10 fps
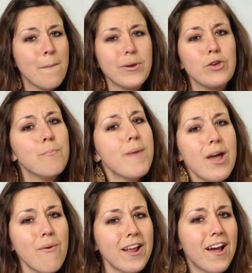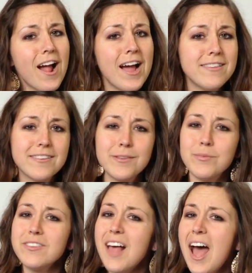But you may want to cut Isaac some
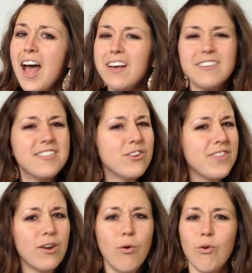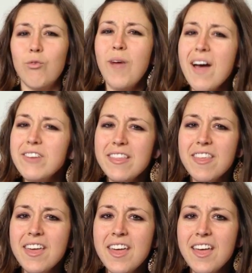slack because there's that whole gravity
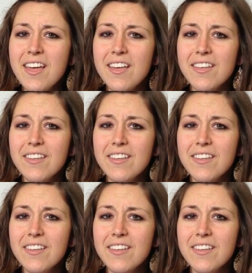thing,